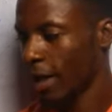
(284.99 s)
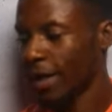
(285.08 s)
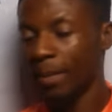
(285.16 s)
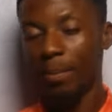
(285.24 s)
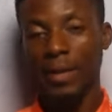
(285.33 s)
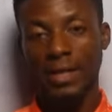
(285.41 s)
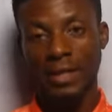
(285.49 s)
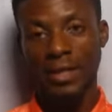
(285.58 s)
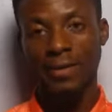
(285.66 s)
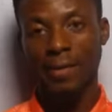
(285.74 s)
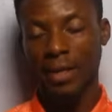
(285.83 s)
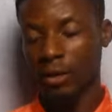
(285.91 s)
In a
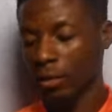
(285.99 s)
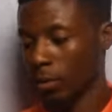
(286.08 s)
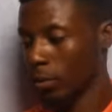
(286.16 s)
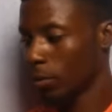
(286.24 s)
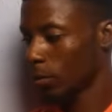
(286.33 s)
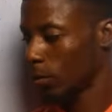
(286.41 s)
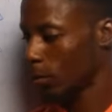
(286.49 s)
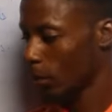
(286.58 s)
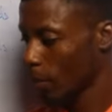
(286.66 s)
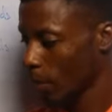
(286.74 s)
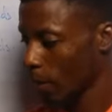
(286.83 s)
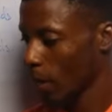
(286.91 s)
business venture,
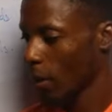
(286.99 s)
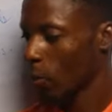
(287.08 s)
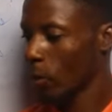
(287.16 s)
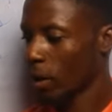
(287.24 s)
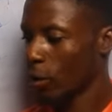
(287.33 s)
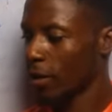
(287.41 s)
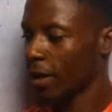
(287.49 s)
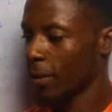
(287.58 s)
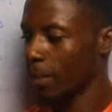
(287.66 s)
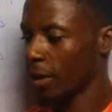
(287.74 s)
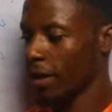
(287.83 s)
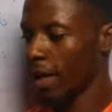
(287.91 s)
record
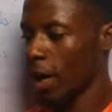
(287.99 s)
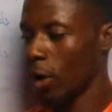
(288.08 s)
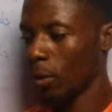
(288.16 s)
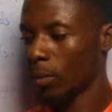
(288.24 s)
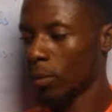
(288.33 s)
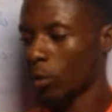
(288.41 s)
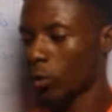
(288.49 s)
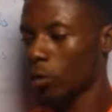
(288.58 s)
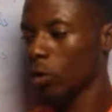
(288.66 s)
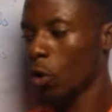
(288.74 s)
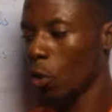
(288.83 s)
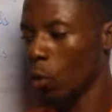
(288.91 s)
keeping helps to
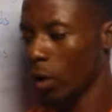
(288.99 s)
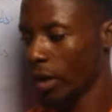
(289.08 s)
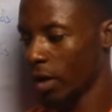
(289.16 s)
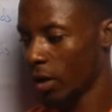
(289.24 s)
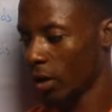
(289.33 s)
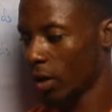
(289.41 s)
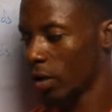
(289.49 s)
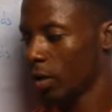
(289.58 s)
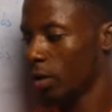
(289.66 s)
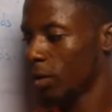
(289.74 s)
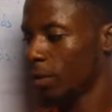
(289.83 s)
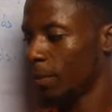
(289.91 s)
know whether
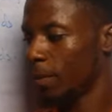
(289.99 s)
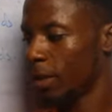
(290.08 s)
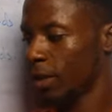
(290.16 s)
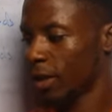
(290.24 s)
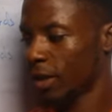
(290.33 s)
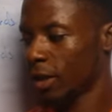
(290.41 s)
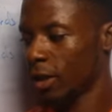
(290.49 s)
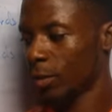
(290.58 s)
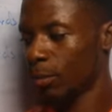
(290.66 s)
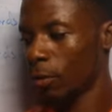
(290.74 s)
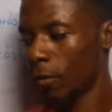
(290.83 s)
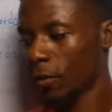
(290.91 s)
the business
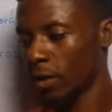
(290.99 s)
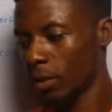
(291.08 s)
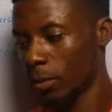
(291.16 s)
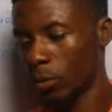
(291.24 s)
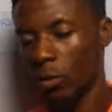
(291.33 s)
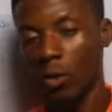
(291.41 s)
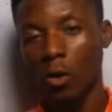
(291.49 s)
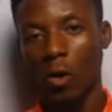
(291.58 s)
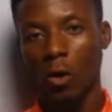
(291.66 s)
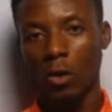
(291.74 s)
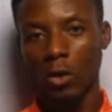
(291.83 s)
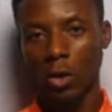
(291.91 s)
is profitable
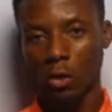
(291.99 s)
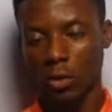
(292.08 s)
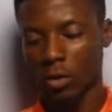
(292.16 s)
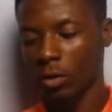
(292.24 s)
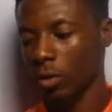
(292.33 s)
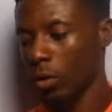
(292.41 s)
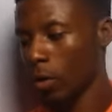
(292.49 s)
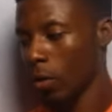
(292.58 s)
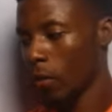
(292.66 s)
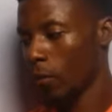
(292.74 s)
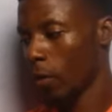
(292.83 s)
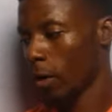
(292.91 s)
or not.
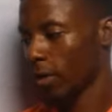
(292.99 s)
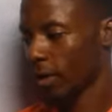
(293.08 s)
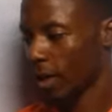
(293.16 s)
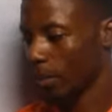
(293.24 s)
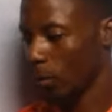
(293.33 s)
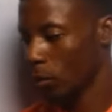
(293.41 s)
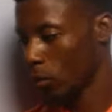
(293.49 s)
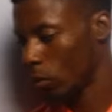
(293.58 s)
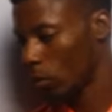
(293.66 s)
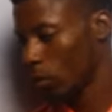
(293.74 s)
For example,